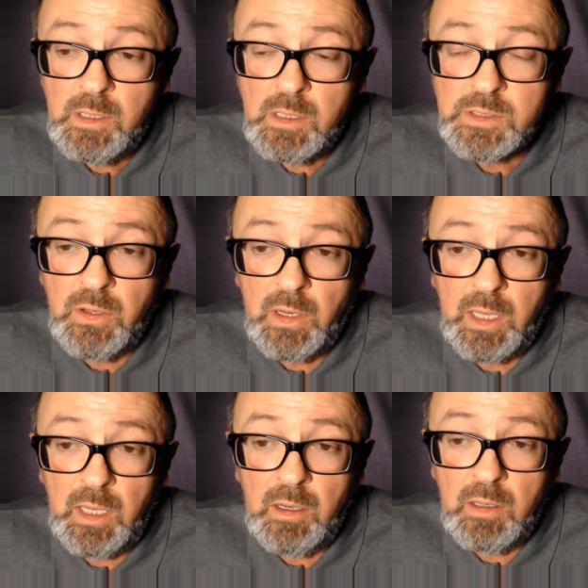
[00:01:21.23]
So
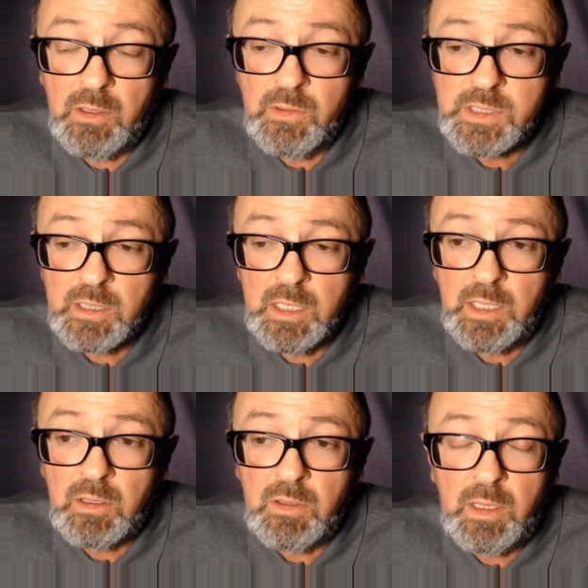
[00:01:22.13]
again, there is a
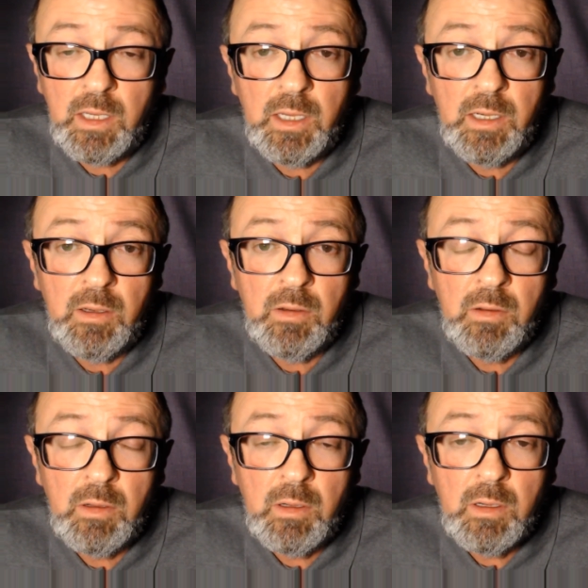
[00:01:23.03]
link in
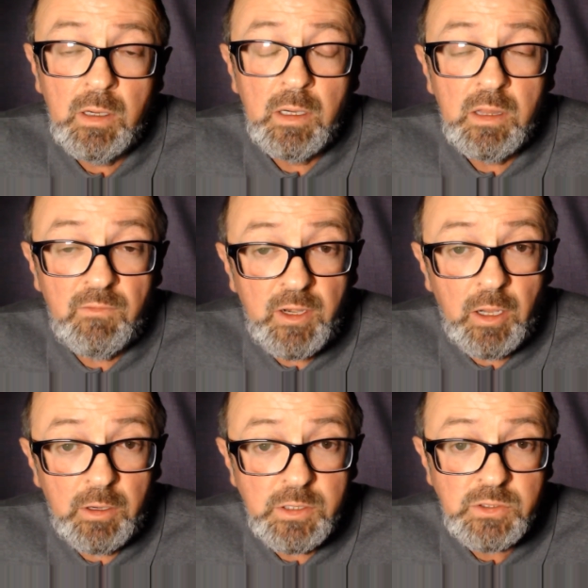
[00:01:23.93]
the
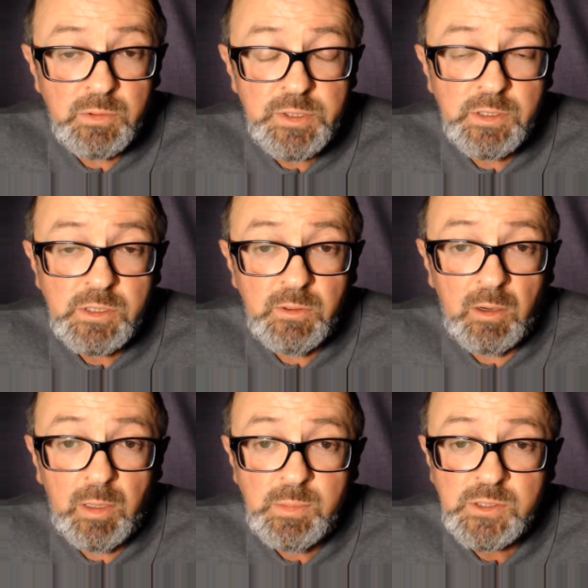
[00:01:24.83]
video description to our
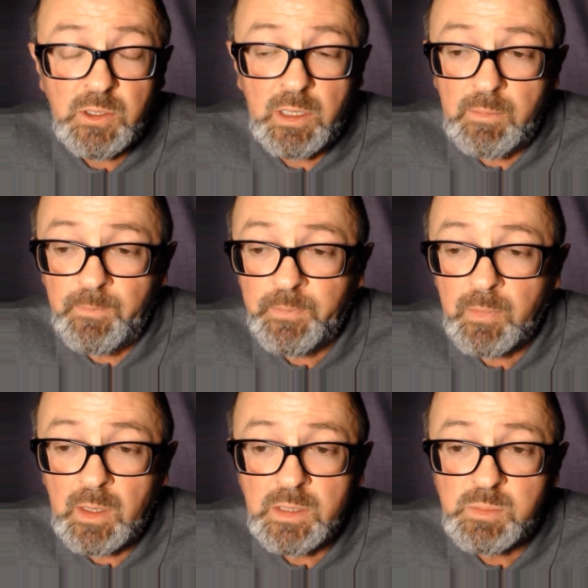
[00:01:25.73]
website.
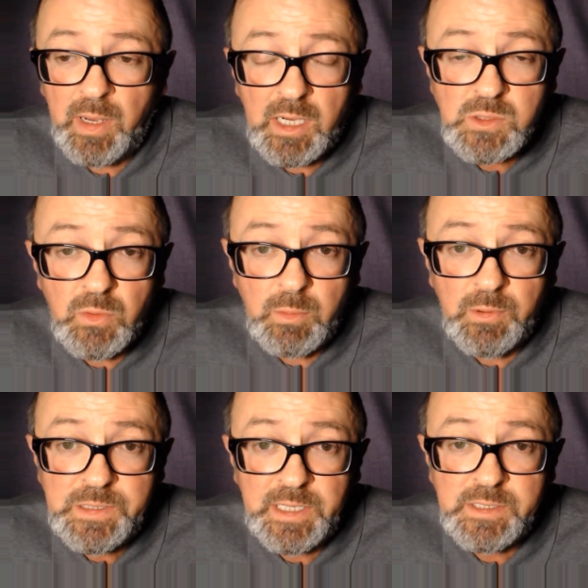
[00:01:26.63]
It's password
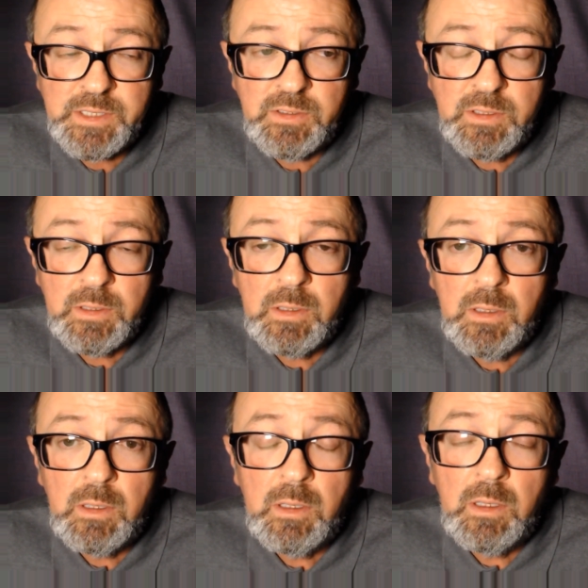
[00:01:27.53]
protected.
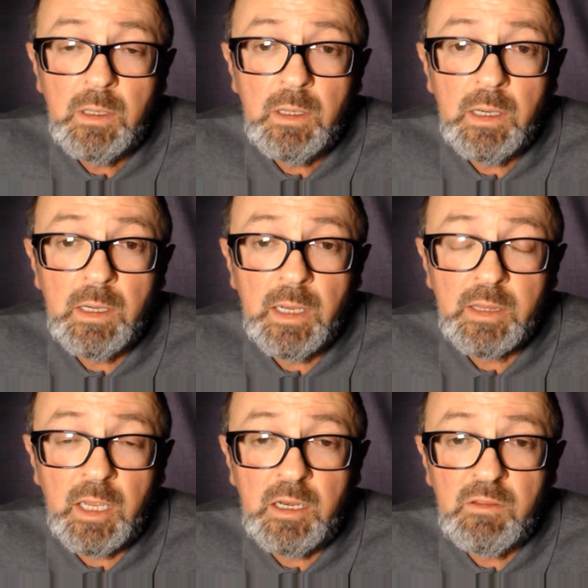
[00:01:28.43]
At
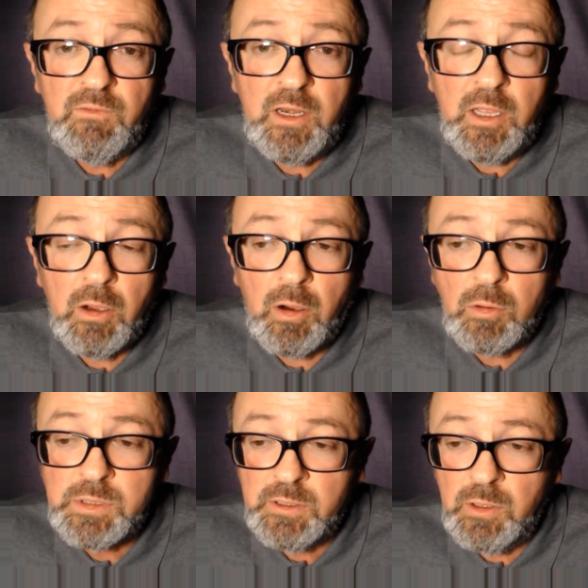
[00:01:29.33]
the end of the video,
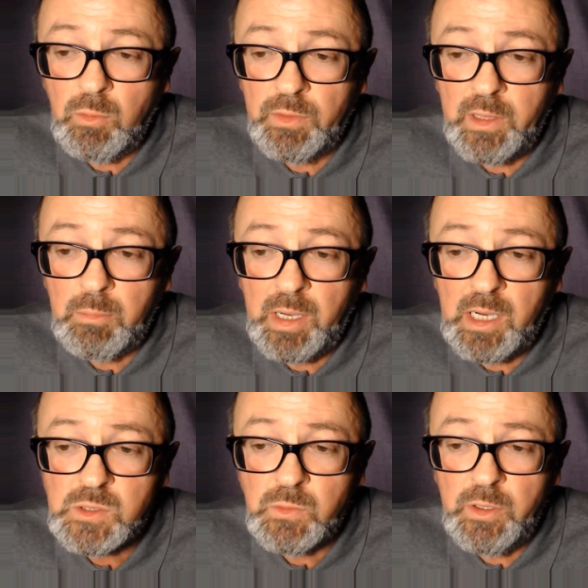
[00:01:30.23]
I'll tell you what that
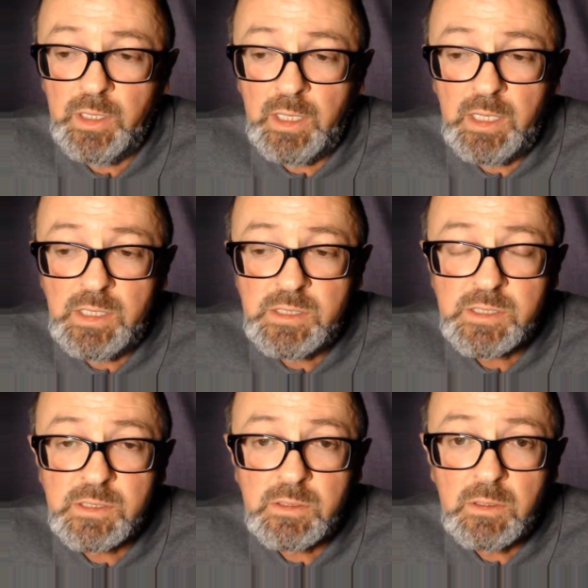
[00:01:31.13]
password is,